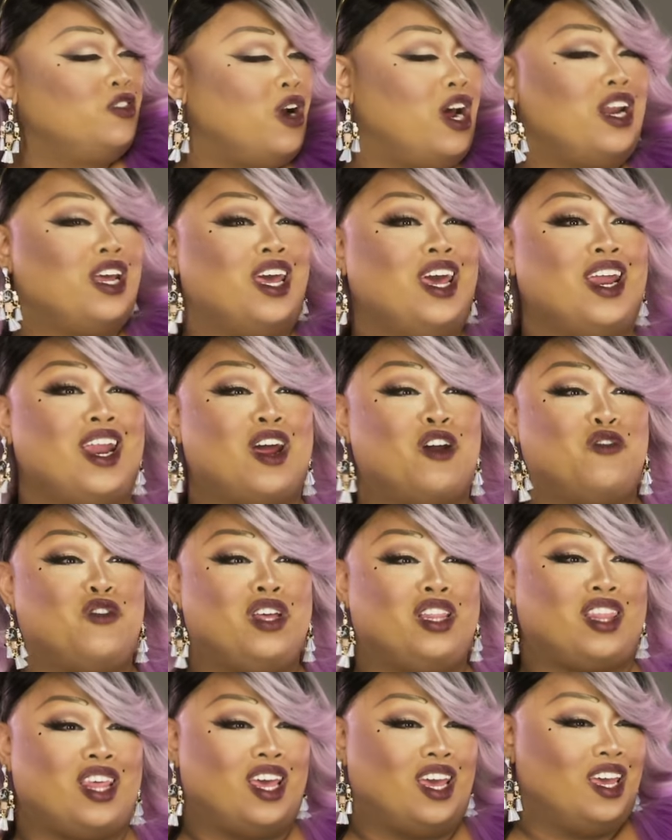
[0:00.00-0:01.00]
try to get
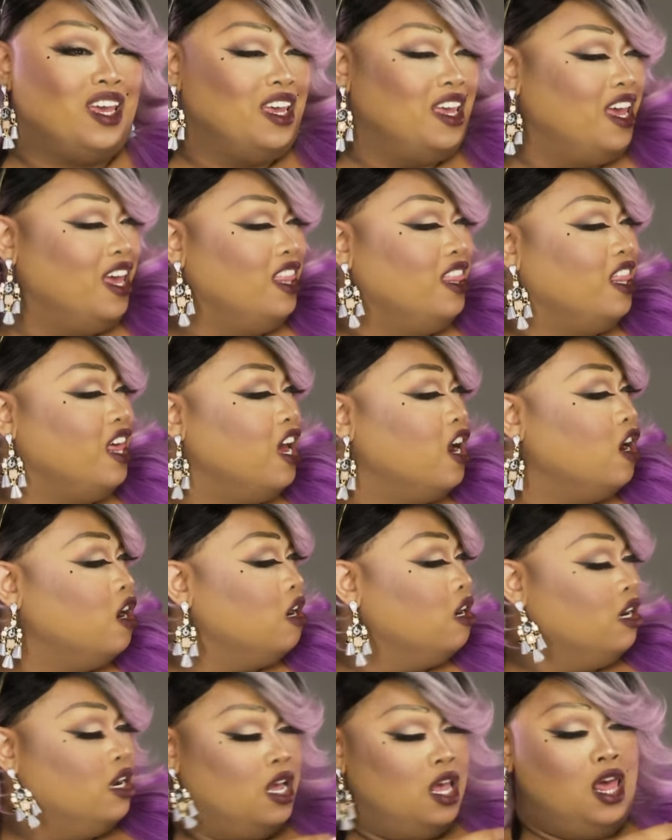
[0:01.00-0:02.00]
everything in there.
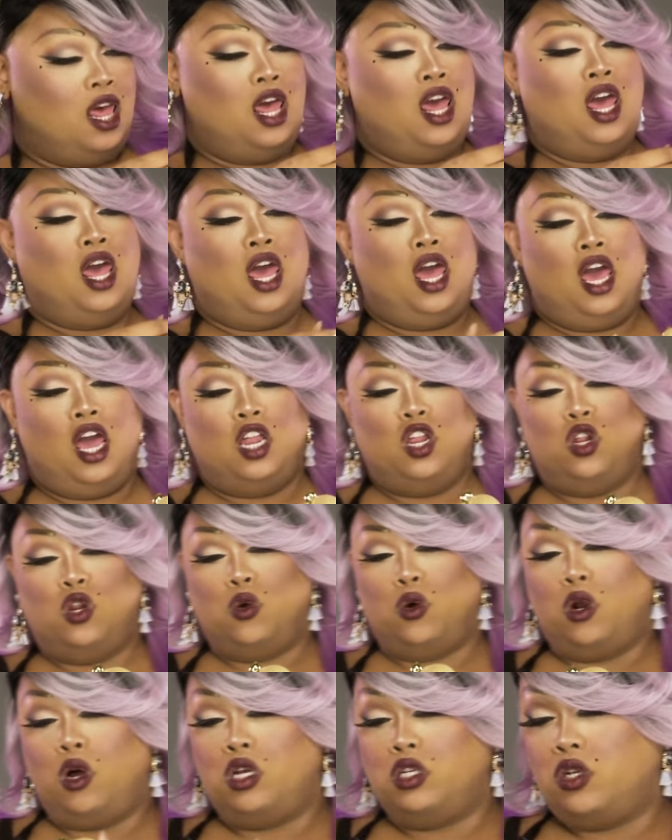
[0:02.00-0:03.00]
And you
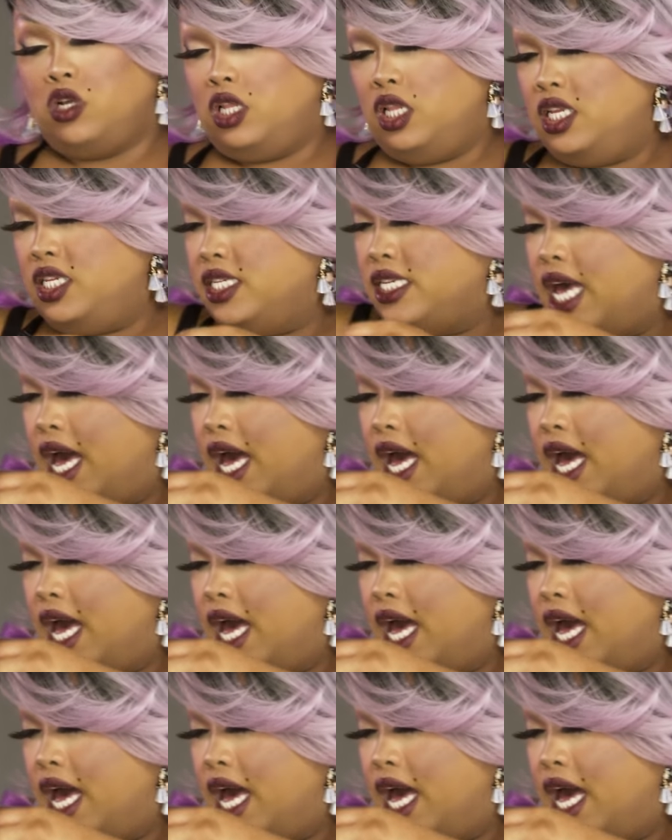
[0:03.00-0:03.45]
do it also on this